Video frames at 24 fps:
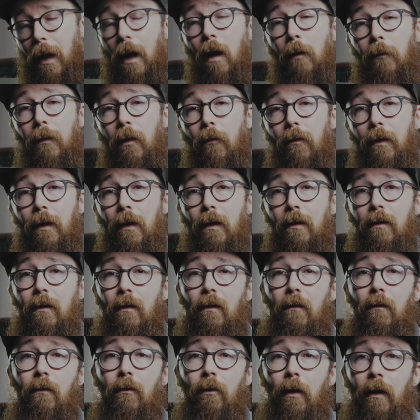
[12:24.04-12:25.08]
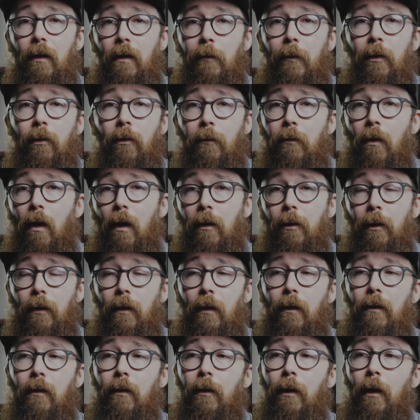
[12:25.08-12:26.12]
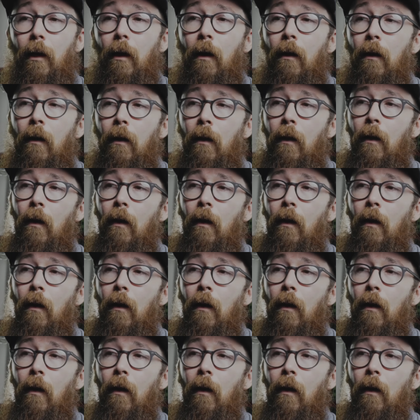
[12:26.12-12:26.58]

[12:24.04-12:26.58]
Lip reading: helped me with this transmission project this year.